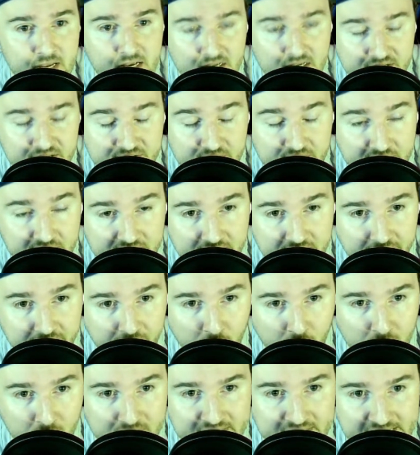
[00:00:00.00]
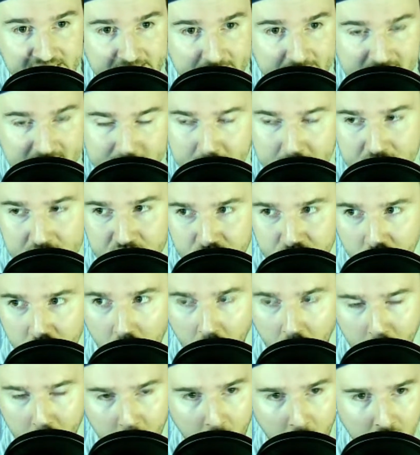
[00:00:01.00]
So that's the 4-team. That's my
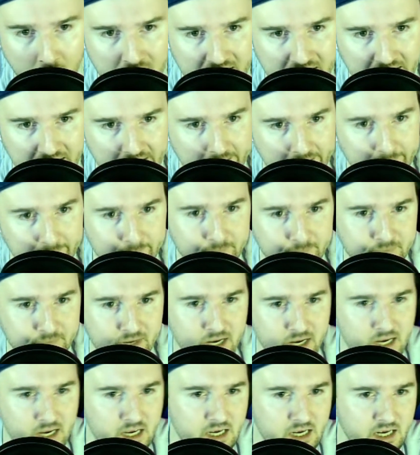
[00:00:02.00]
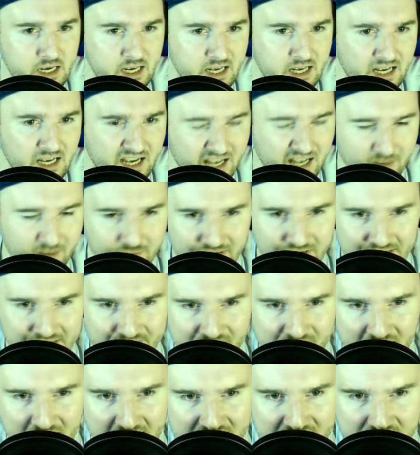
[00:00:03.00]
strong parlay. I want to give you
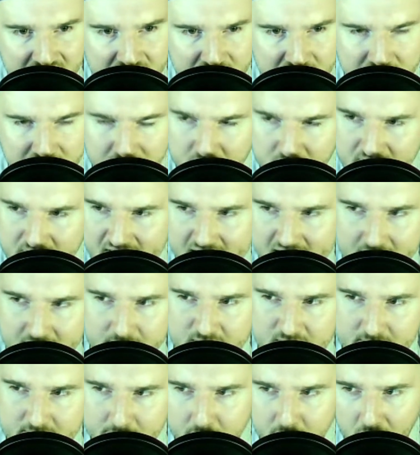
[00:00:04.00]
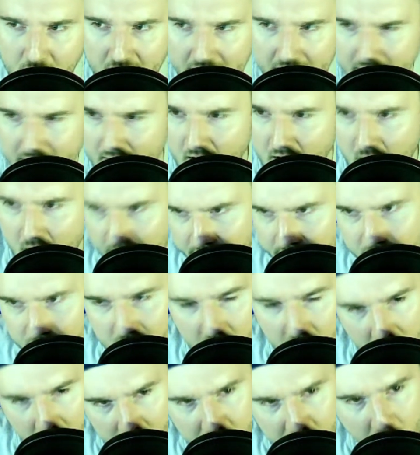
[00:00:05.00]
guys a 2-team spread
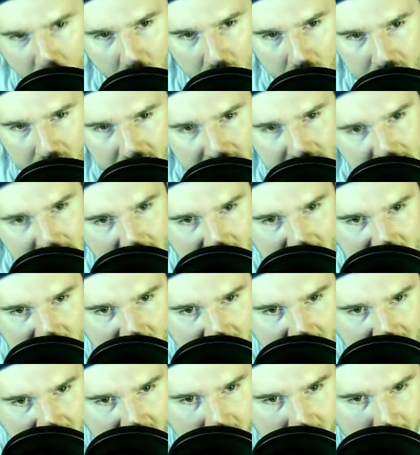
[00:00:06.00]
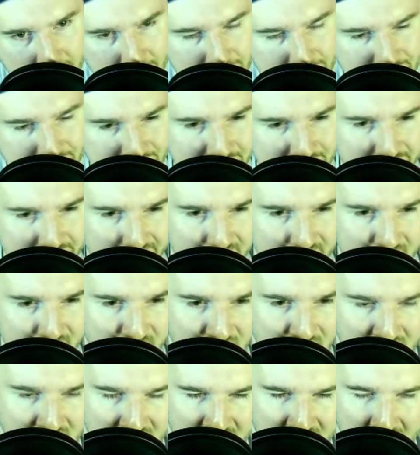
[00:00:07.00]
underdog parlay that I like.
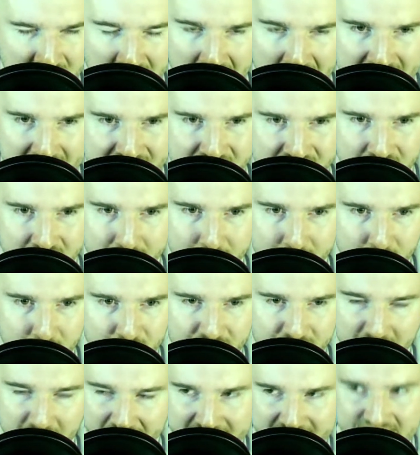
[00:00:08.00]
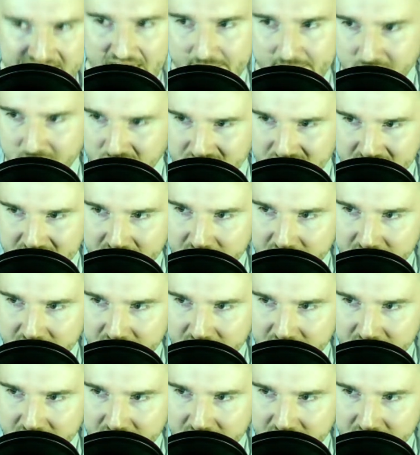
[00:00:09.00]
The lines could move by the time you see